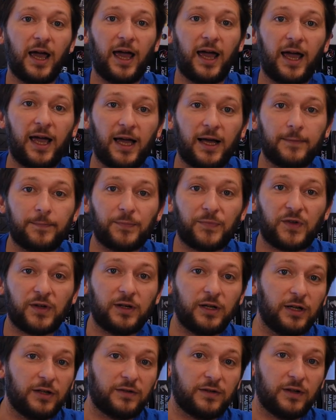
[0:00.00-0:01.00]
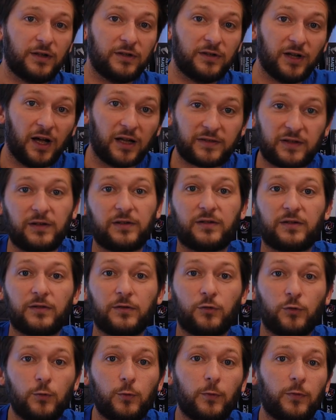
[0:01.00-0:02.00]
and it
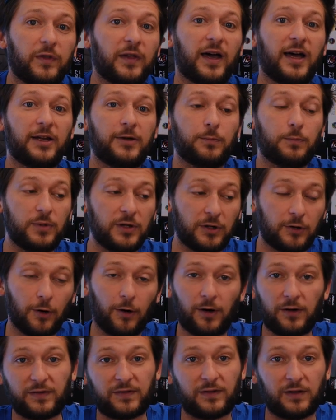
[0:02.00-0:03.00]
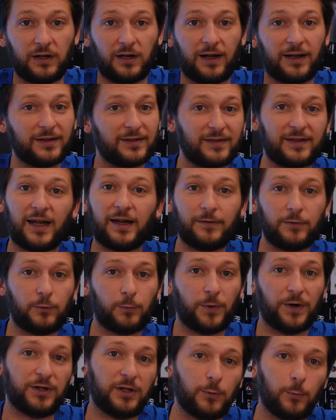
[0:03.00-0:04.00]
doesn't do that because the last
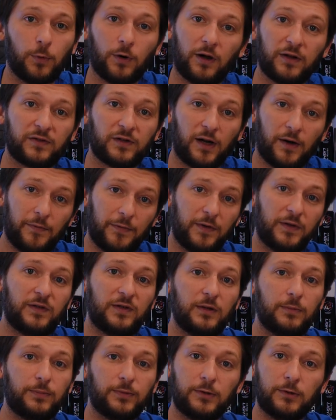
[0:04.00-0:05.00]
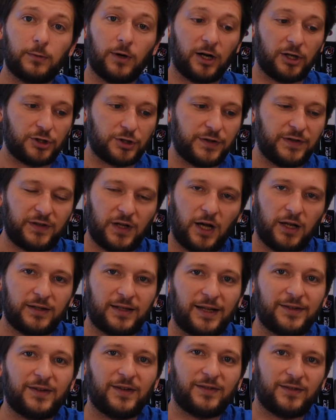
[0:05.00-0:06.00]
10-20 watts of the CPU are just
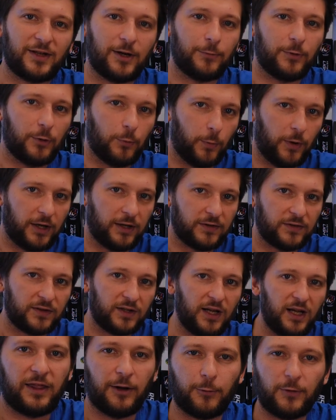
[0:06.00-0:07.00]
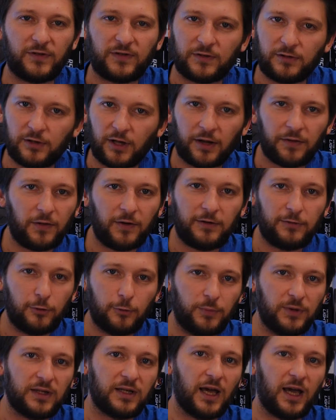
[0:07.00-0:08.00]
unnecessary waste. There is nothing to
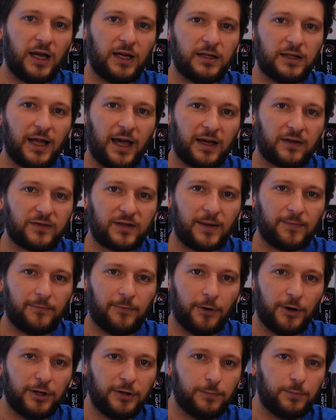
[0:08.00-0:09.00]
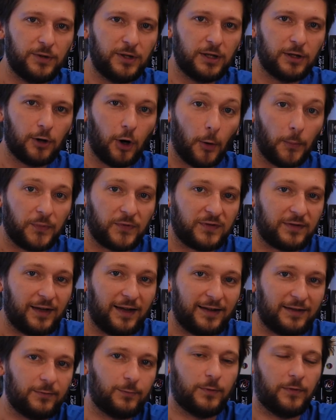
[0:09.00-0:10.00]
be gained except for it being
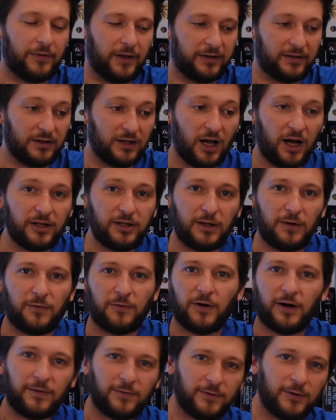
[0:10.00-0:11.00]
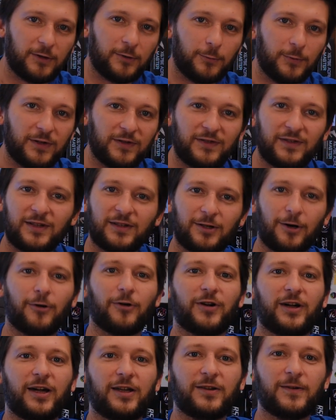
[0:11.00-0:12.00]
obsessed with that 95 degree C
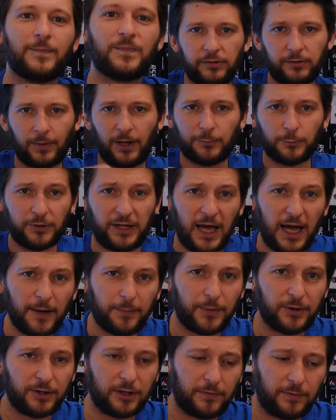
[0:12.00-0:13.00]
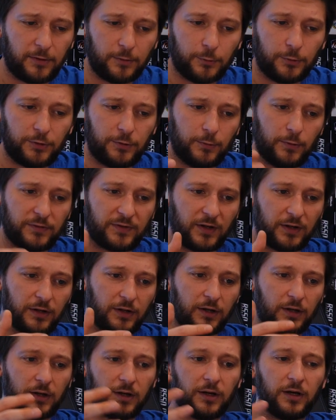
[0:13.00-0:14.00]
target. So what would happen if you would use
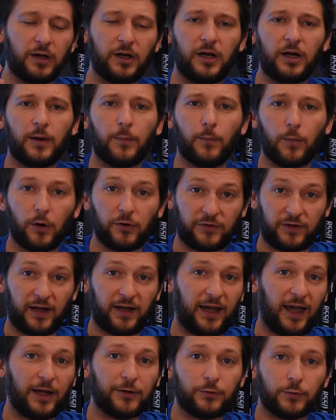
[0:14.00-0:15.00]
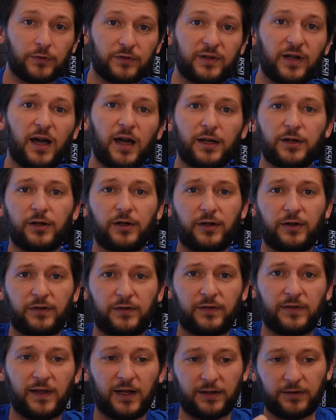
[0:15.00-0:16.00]
an uh, Montech Air 210
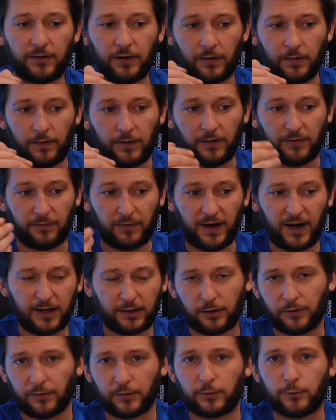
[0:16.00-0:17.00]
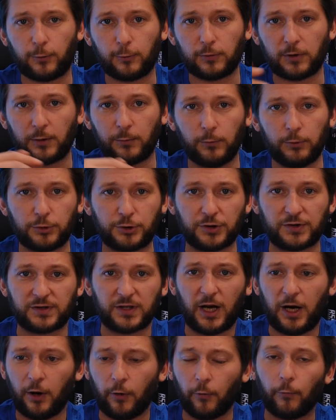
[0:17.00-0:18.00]
is that the fan on the cooler will
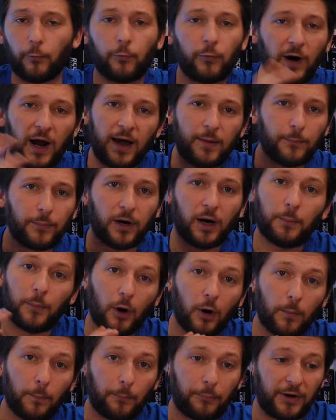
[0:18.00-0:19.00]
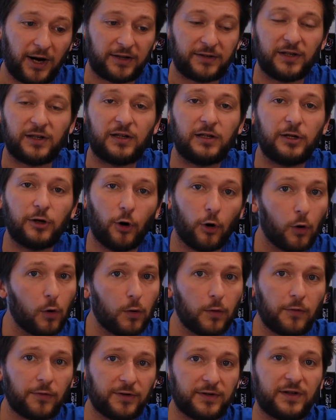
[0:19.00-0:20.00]
just ramp up practically
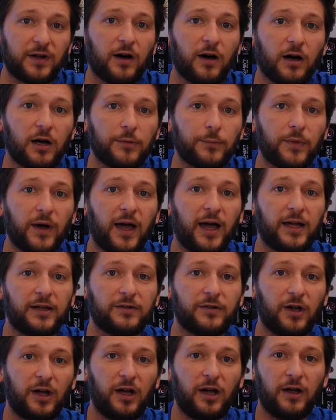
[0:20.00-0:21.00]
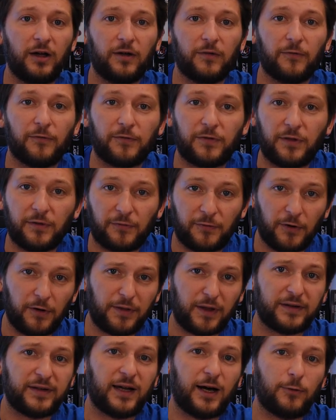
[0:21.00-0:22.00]
all the time and the
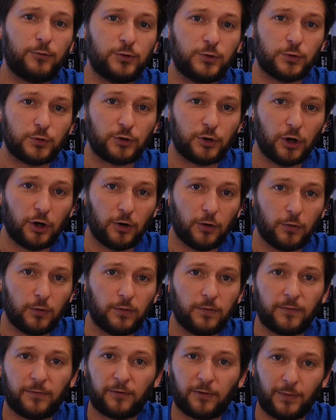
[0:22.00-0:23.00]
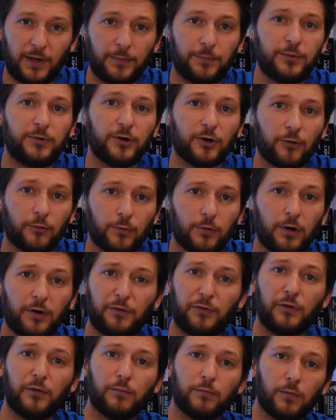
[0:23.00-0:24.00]
further down you go from a pure
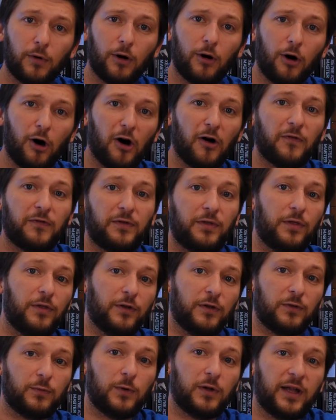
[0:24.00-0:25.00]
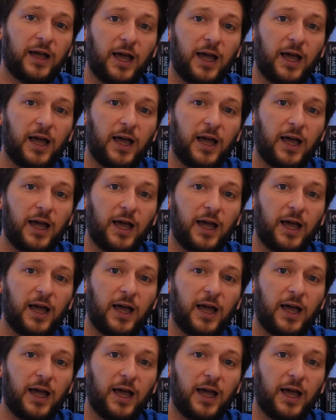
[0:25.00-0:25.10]
rock, the more often this will